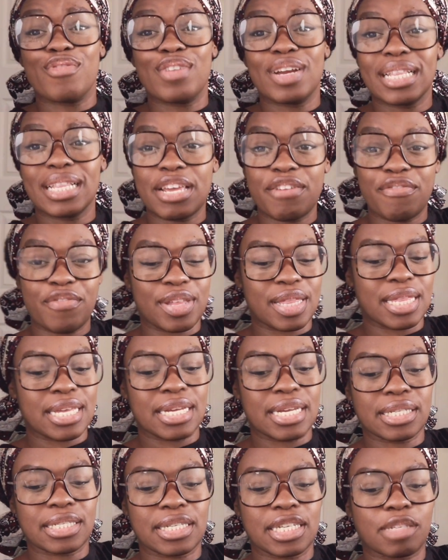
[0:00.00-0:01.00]
really for
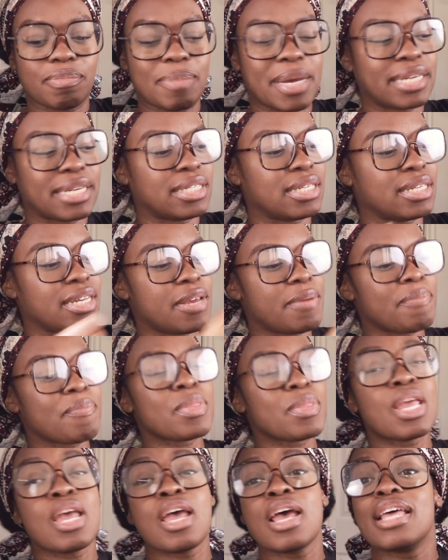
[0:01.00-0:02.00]
this,
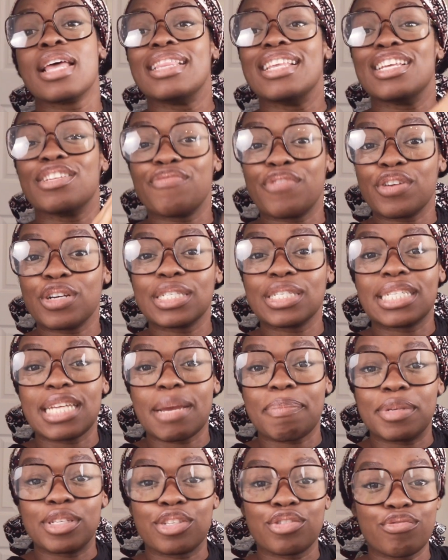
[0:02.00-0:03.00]
especially, this first
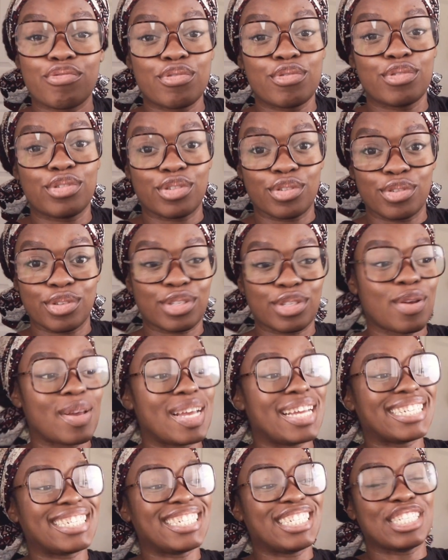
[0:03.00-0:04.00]
step is crucial. So
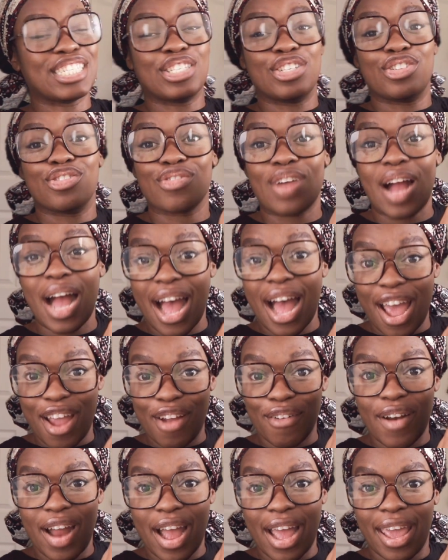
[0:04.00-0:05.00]
it's just
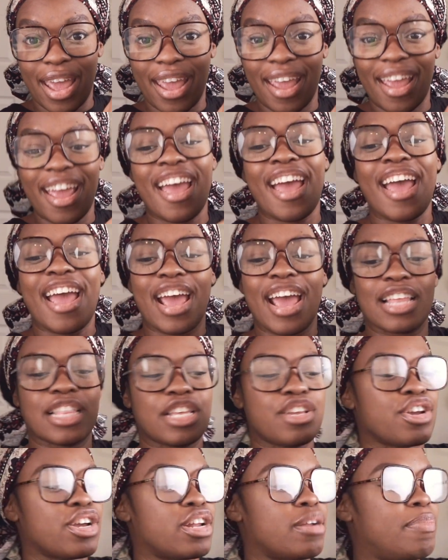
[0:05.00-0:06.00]
dry, right? And
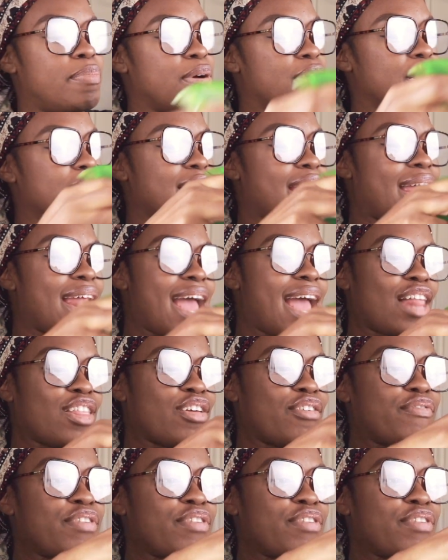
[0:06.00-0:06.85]
then you're gonna put that aloe